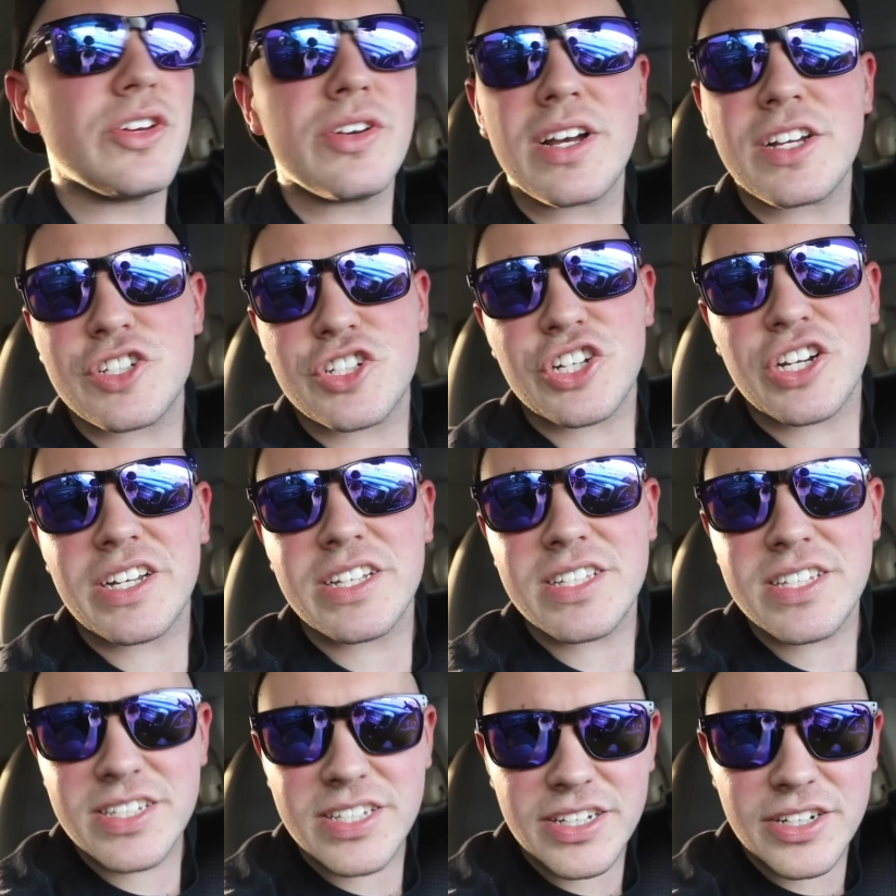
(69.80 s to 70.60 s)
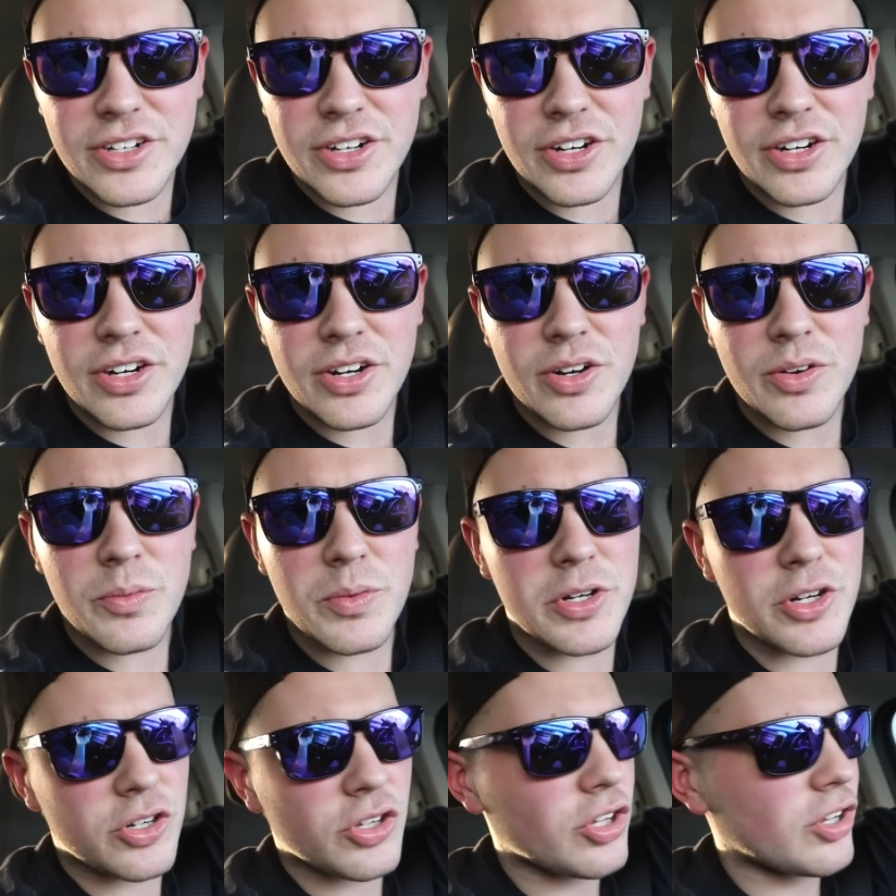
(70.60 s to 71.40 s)
you guys should consider
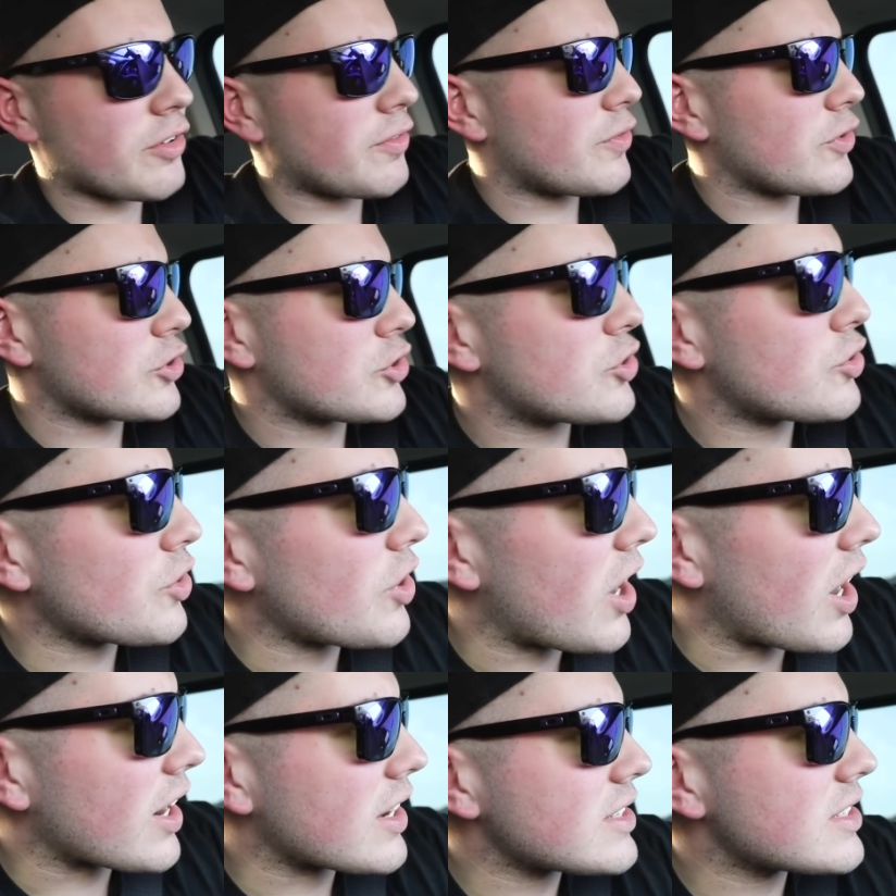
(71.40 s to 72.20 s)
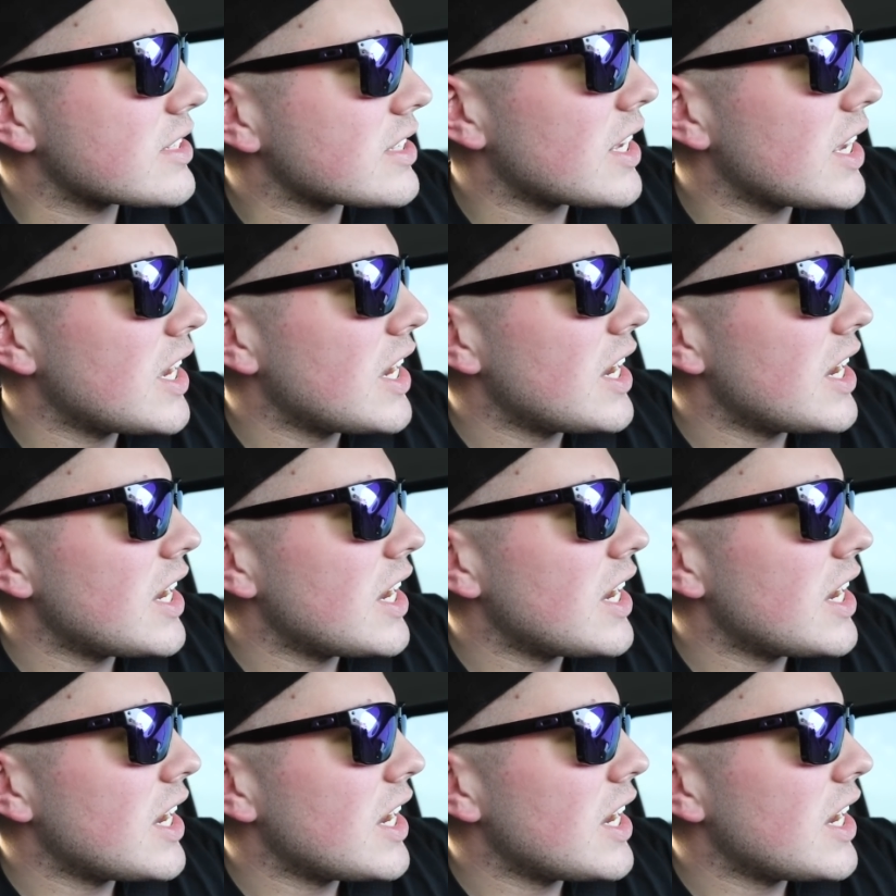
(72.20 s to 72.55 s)
when you're looking for trucks.